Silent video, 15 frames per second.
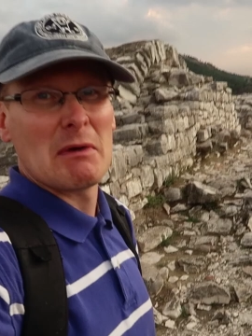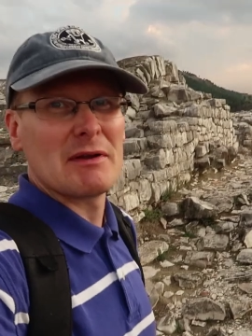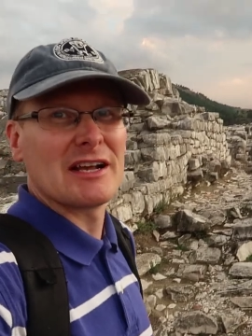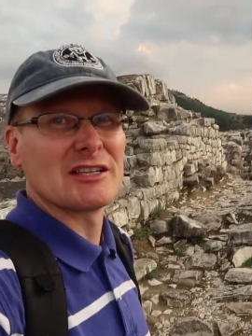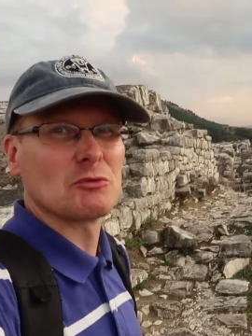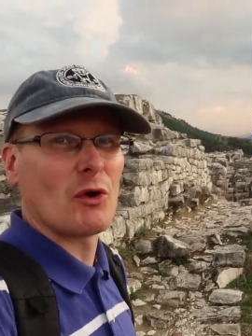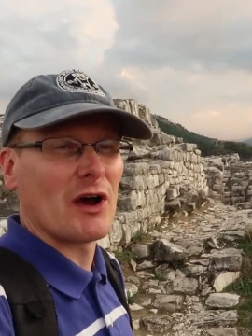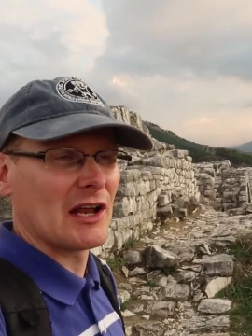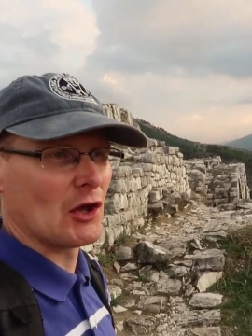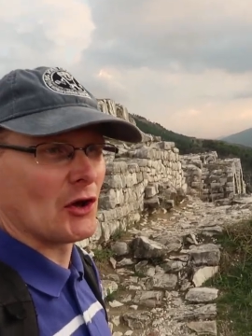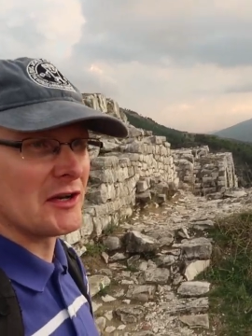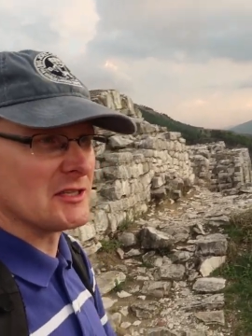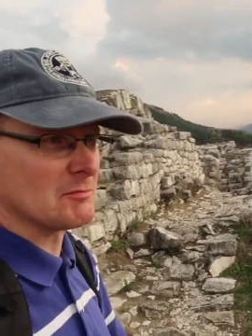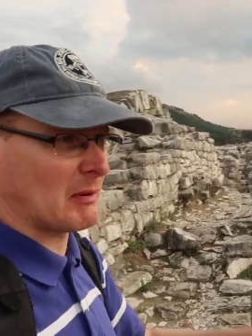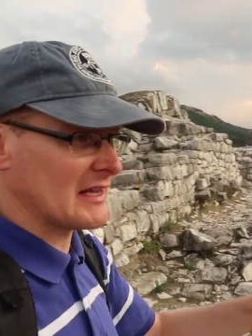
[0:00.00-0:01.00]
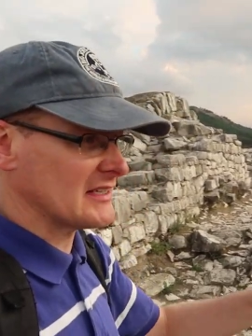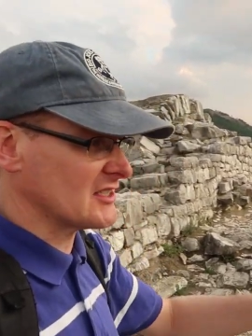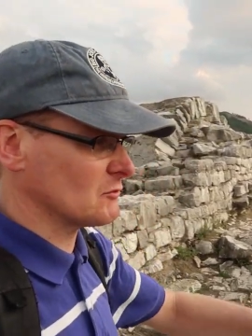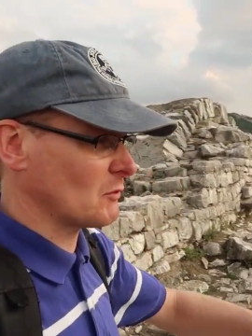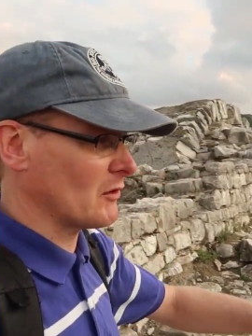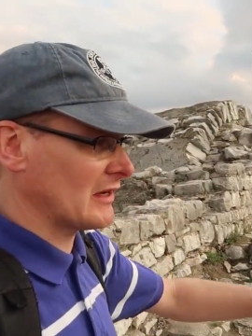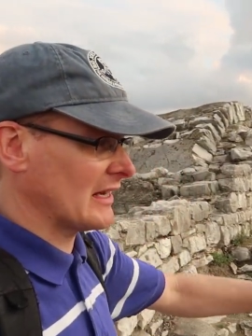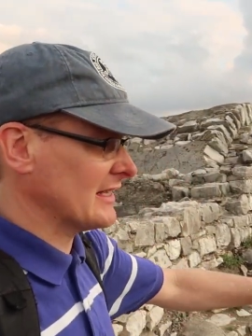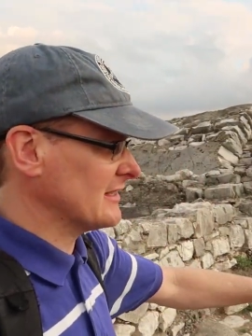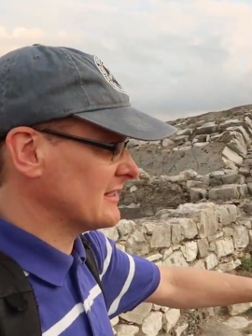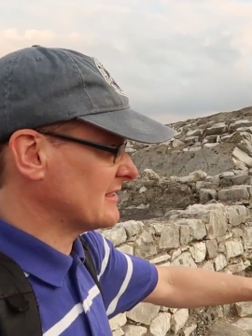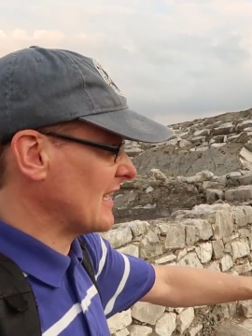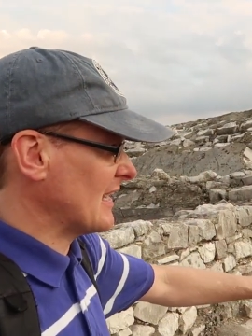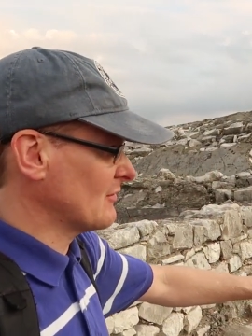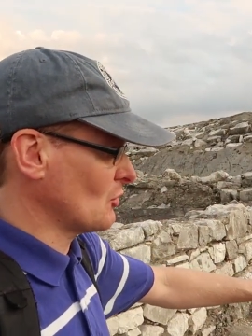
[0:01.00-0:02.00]
a lot of these places won't let you
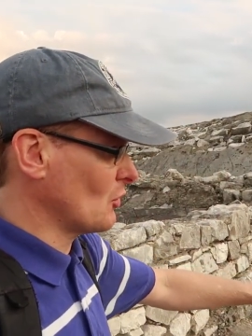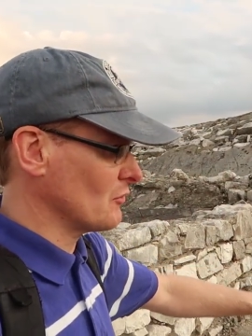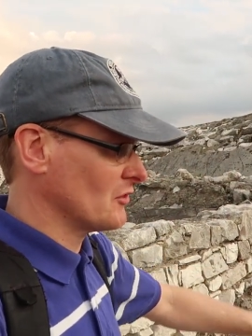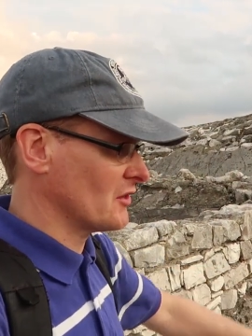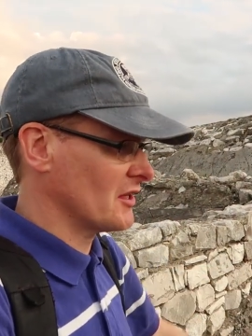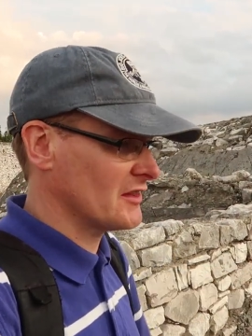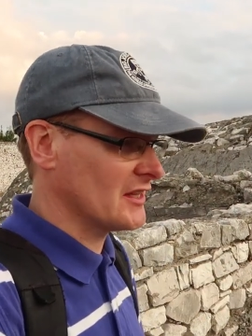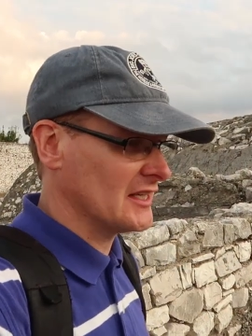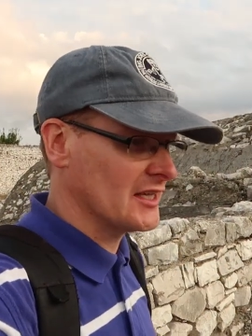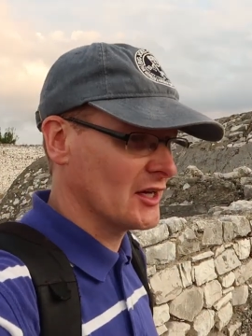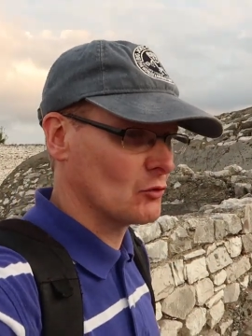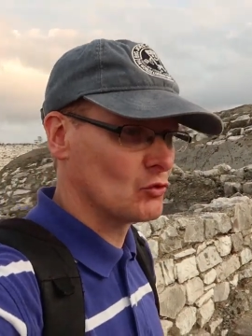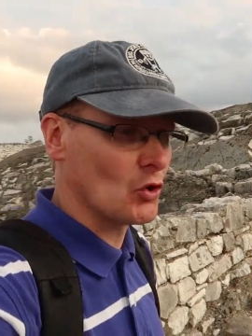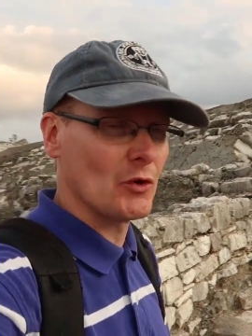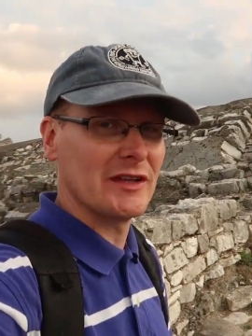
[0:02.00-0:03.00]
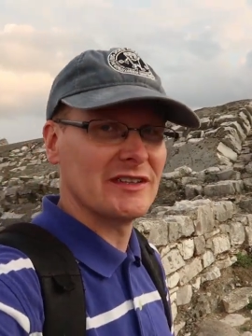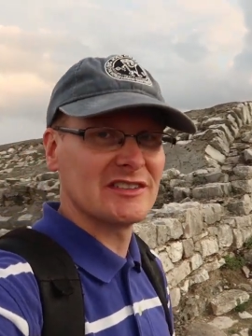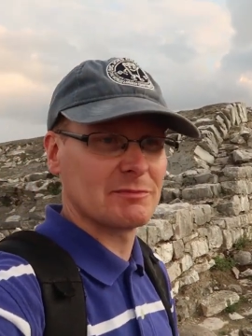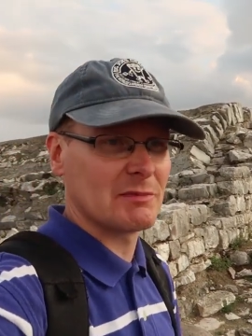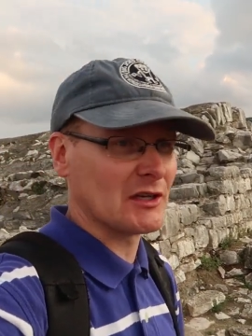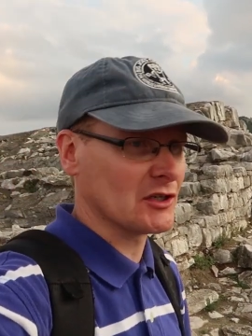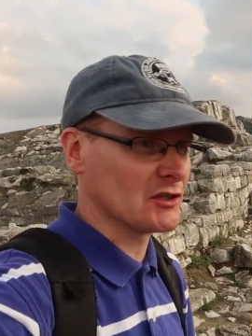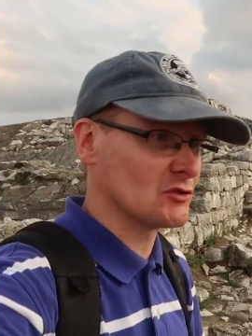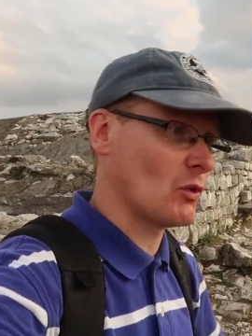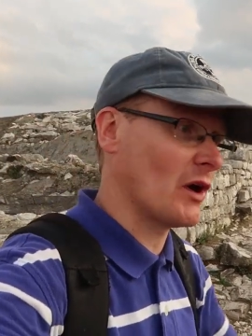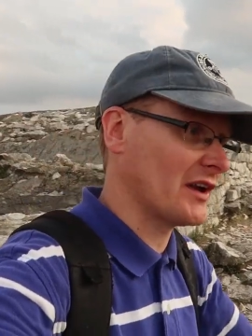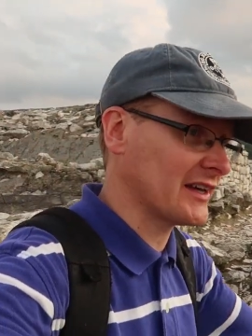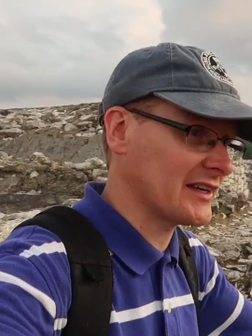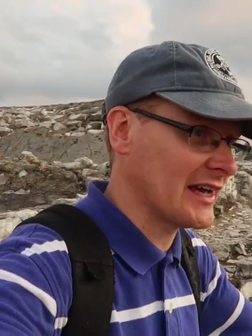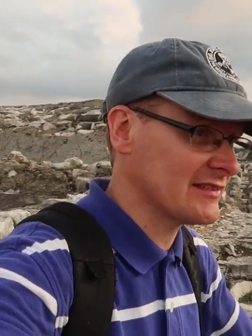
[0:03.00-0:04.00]
stand on the ruins, because
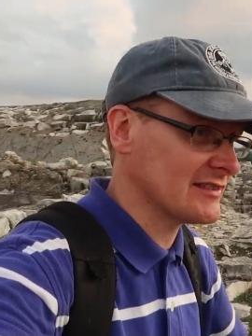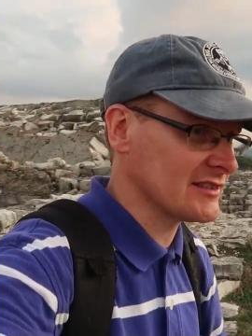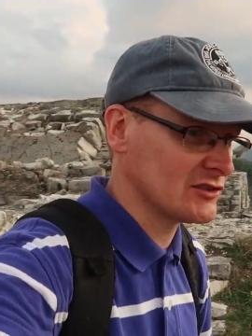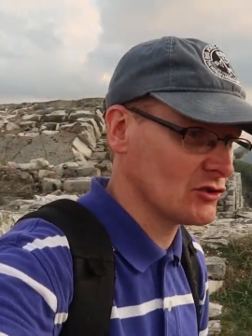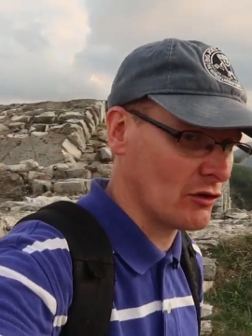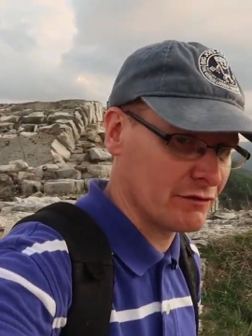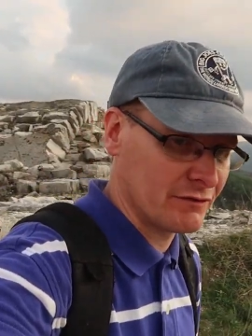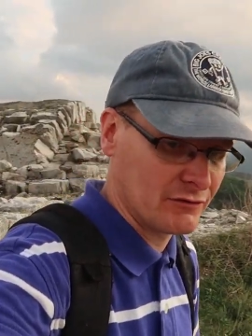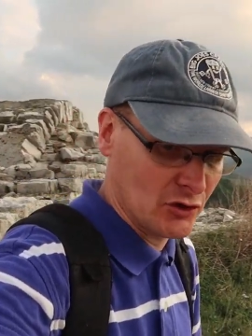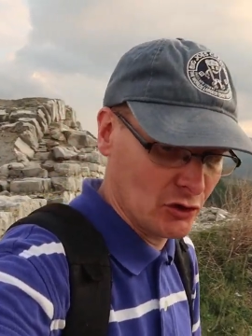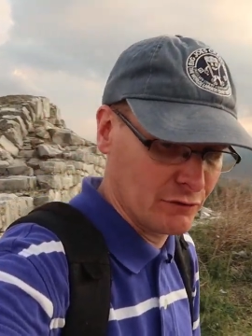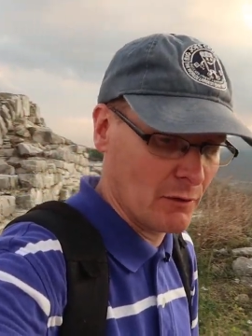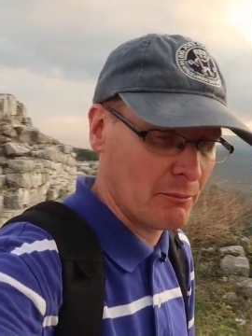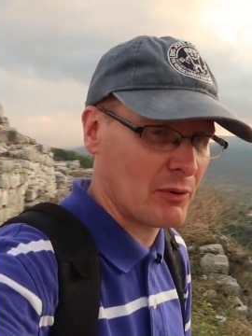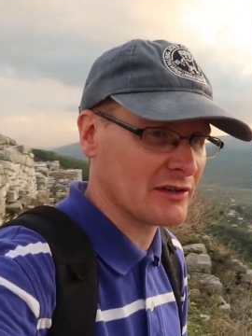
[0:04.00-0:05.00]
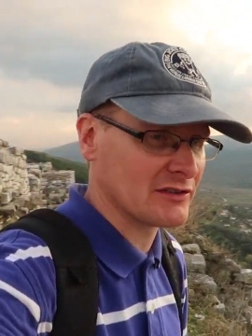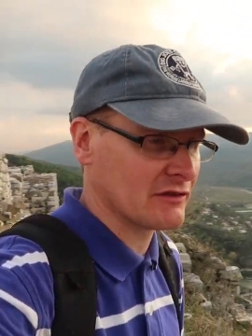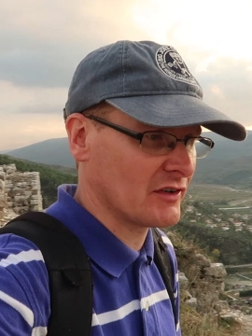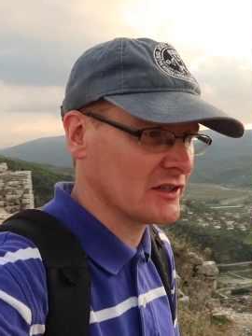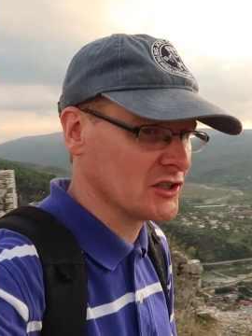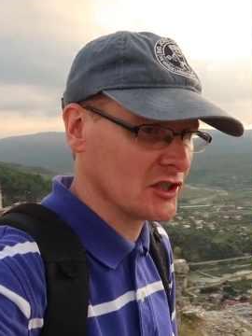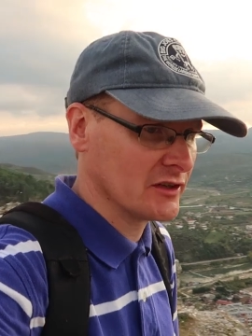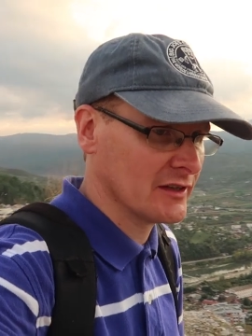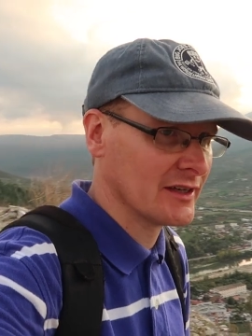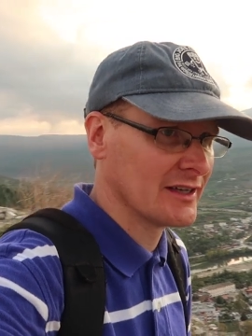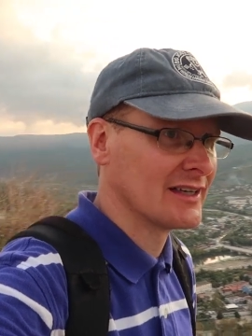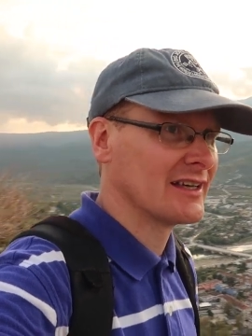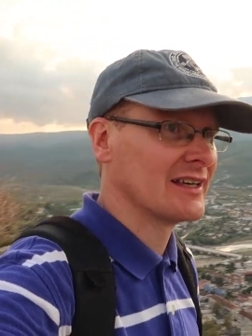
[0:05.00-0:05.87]
one, I guess it's not good for preservation.